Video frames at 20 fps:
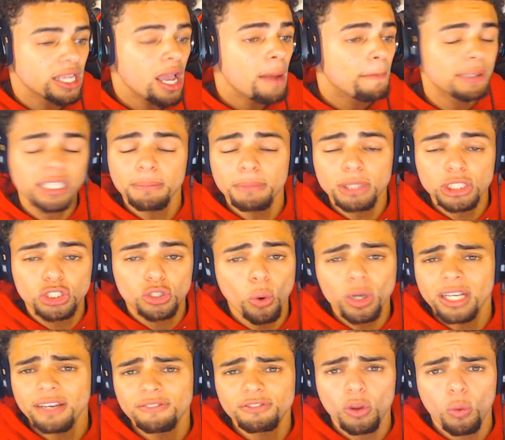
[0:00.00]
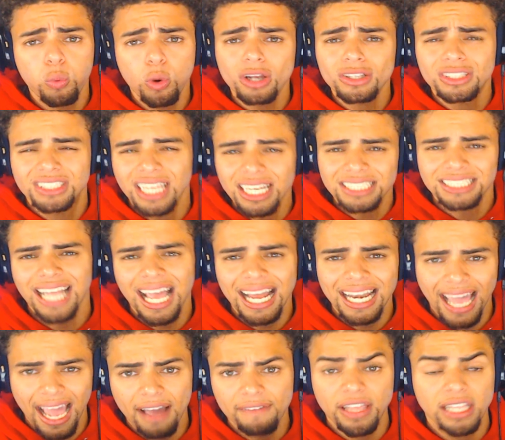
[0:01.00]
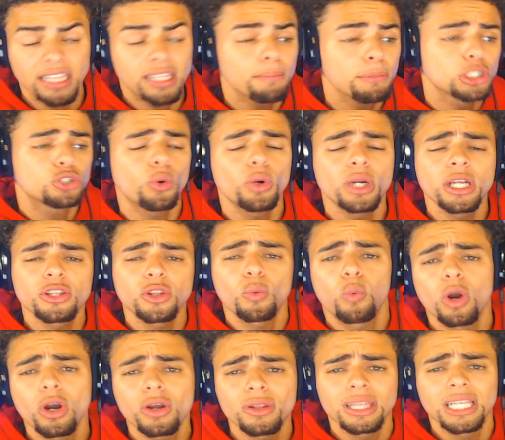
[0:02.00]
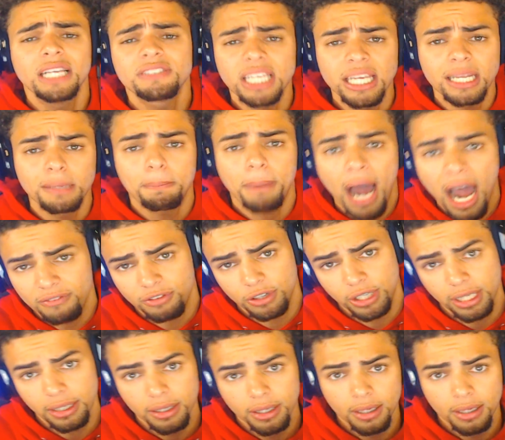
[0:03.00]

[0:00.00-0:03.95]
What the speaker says: But the majority of the world does not have that. The majority of the world lives in poverty.